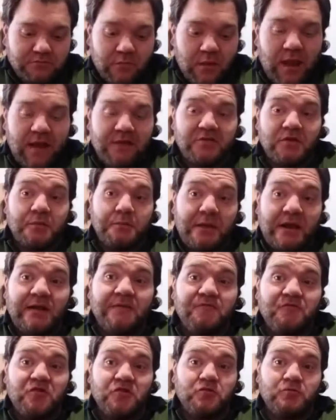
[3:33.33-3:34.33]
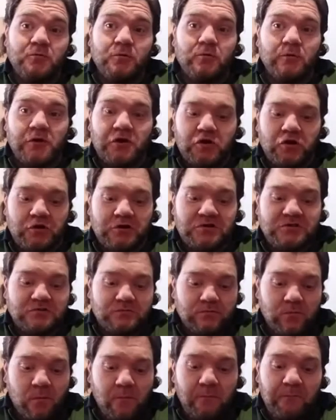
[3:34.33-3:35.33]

And the beef is really good and